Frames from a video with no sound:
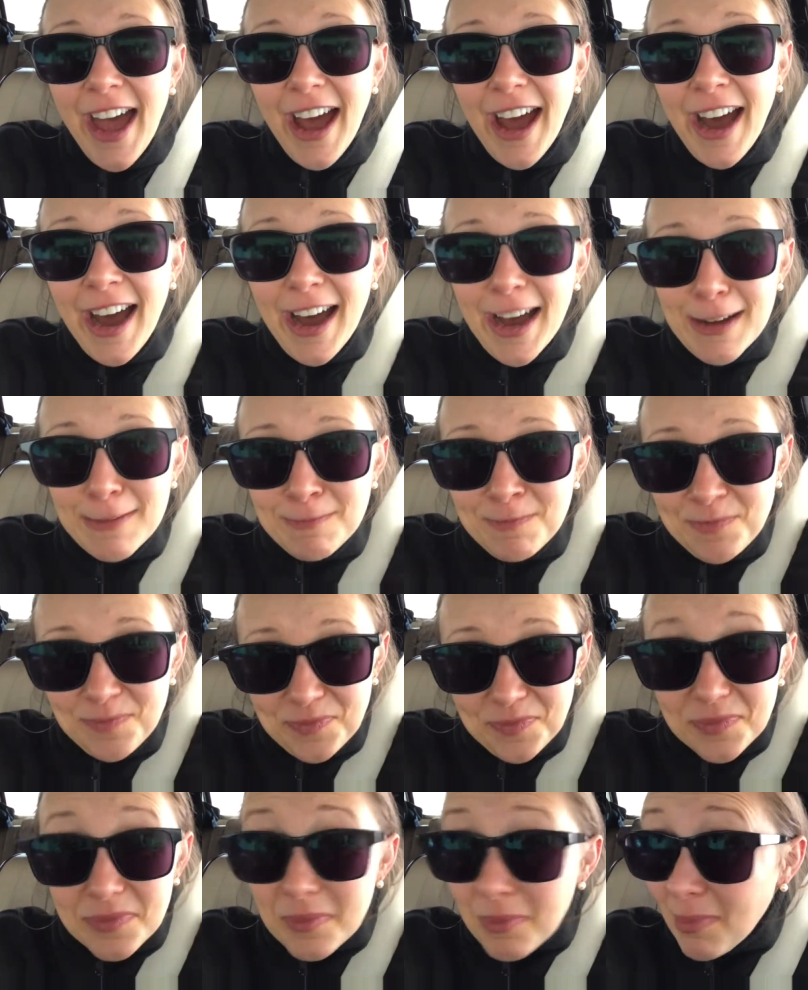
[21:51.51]

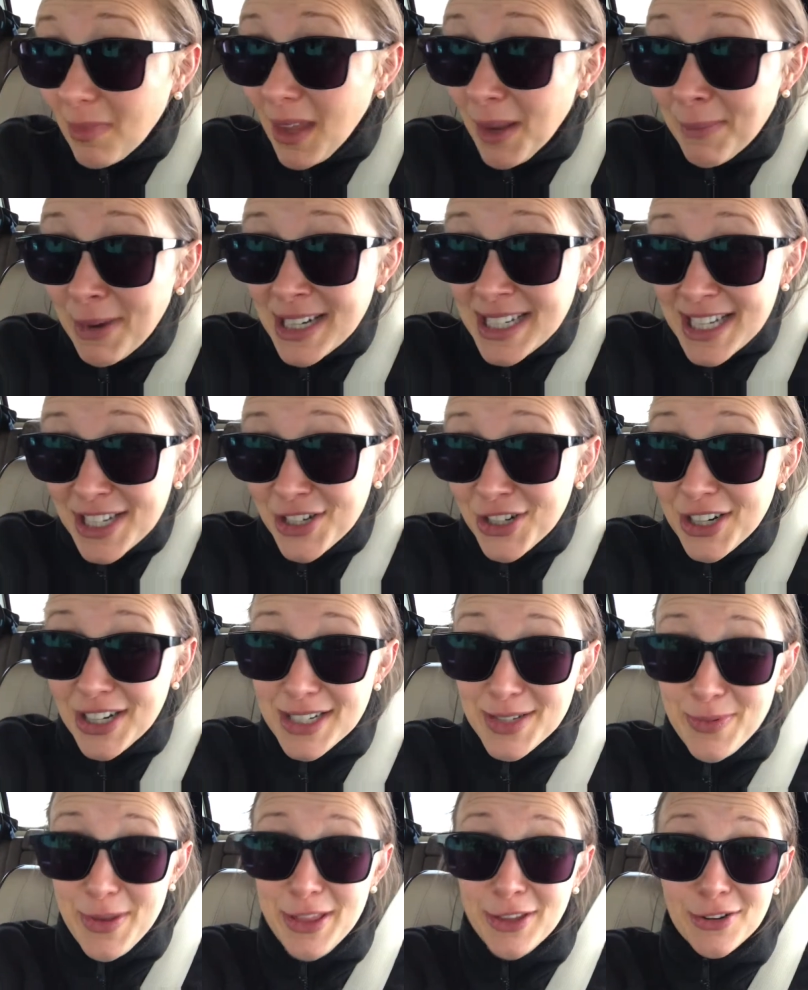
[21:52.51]
My sister
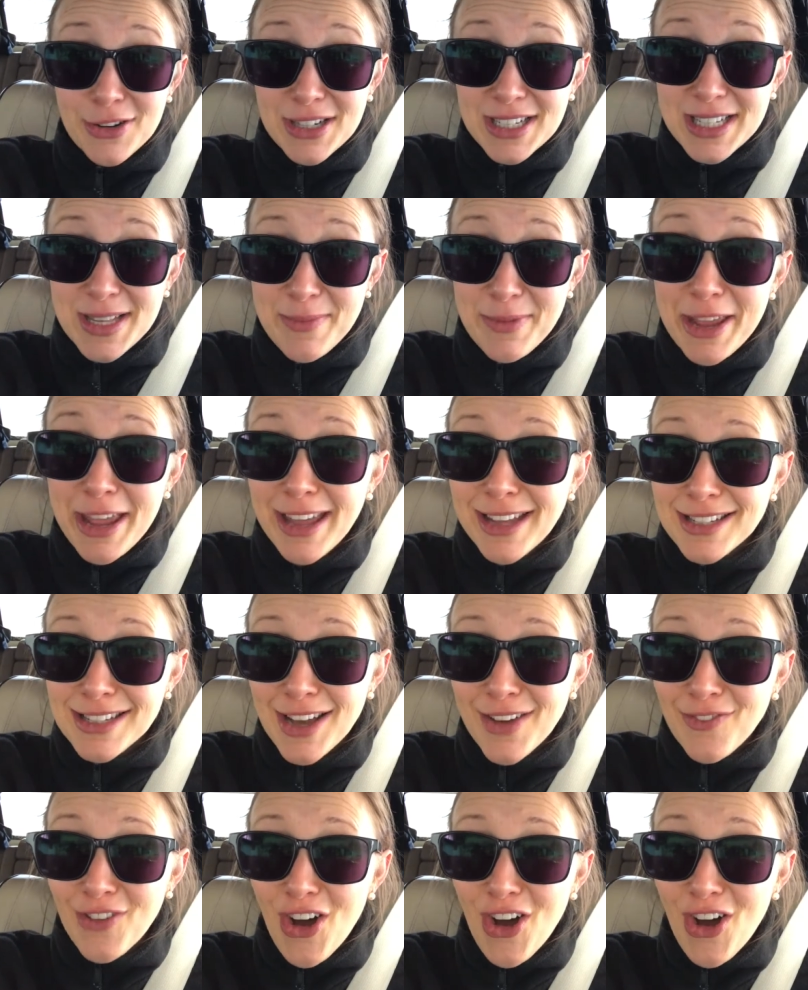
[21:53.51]
has been the recipient of